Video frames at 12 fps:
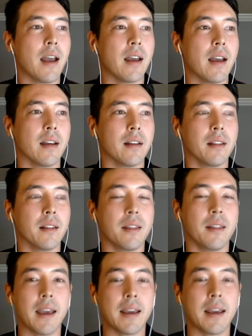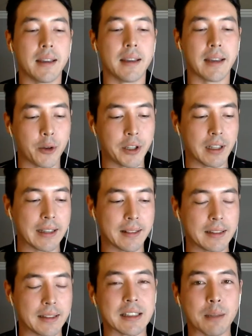and they
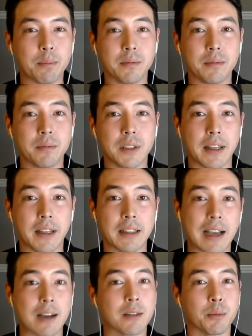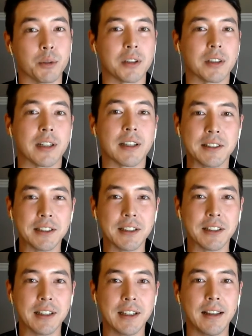calculate the tip to the exact percentage,